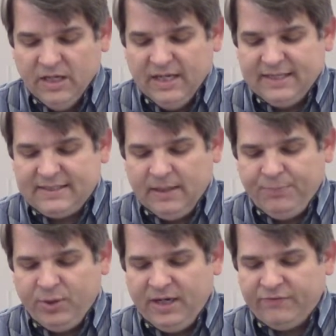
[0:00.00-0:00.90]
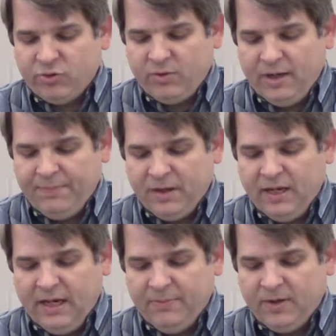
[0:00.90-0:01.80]
At some point after
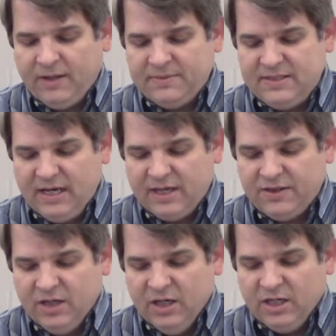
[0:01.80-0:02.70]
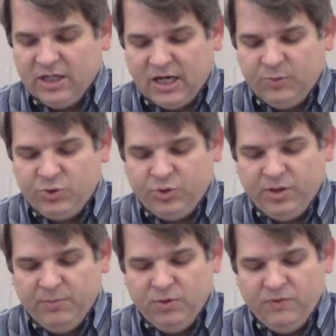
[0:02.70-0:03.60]
Grandpa Abraham's death, God was going
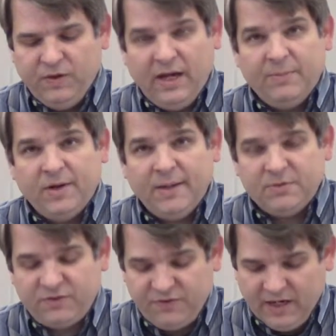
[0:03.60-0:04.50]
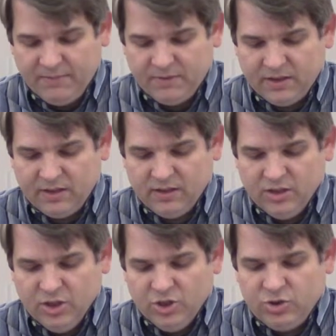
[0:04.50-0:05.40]
to move Abraham's family
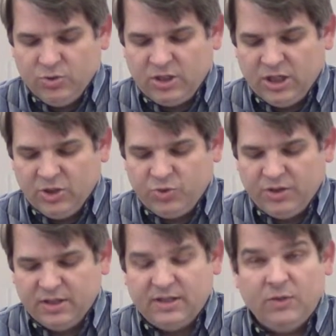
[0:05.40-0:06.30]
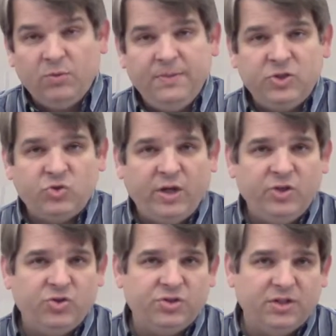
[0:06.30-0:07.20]
to a country that they would be
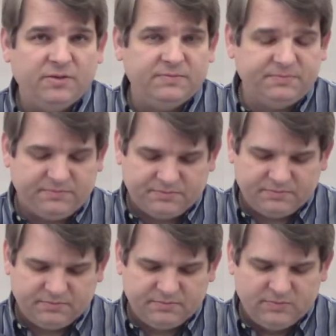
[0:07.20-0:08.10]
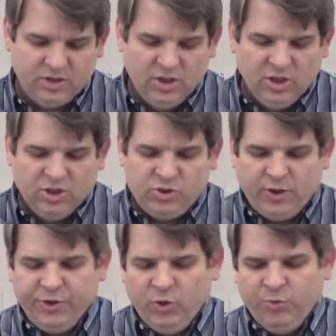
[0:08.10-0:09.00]
strangers in. So,
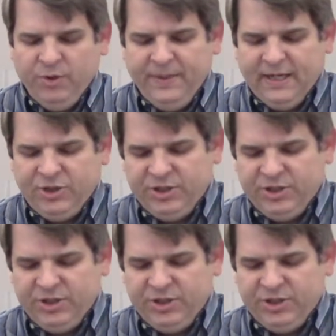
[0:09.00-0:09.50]
although Reuben had good